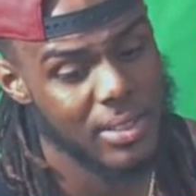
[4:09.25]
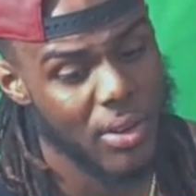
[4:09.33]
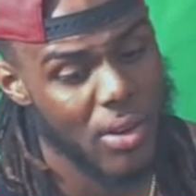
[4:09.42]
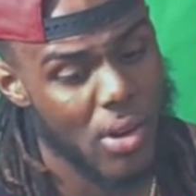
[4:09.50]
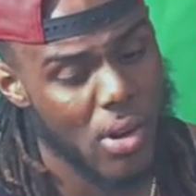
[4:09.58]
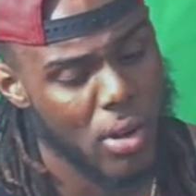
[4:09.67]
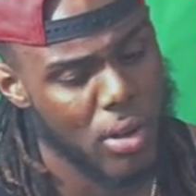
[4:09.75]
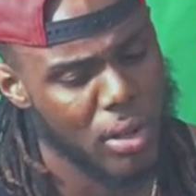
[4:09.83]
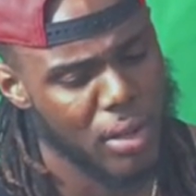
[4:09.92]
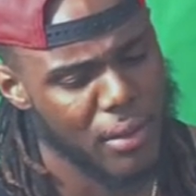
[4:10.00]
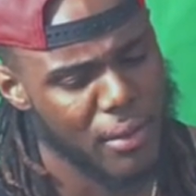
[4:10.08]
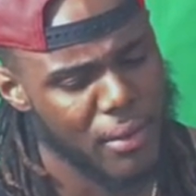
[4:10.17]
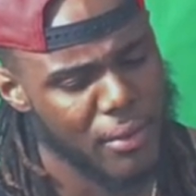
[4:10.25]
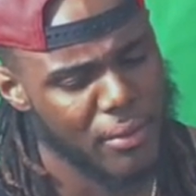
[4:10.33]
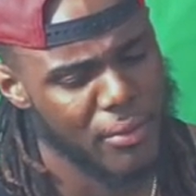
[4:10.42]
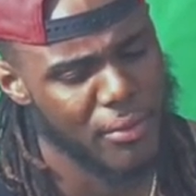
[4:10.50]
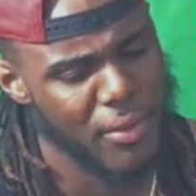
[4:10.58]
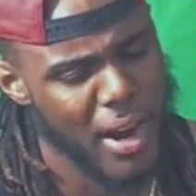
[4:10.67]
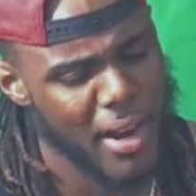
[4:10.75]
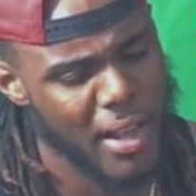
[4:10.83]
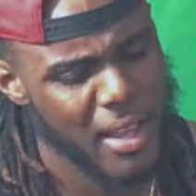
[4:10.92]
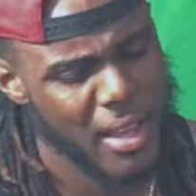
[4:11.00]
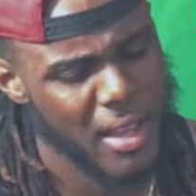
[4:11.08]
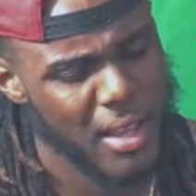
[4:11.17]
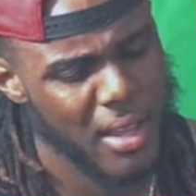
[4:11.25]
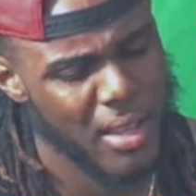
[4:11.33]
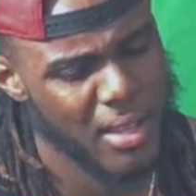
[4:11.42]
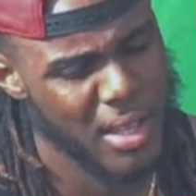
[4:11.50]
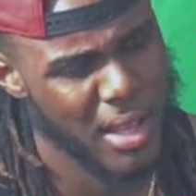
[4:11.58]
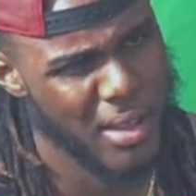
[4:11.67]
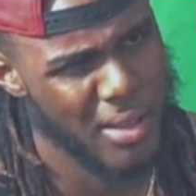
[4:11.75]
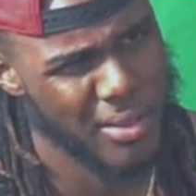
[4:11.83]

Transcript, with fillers: on Friday. Yeah.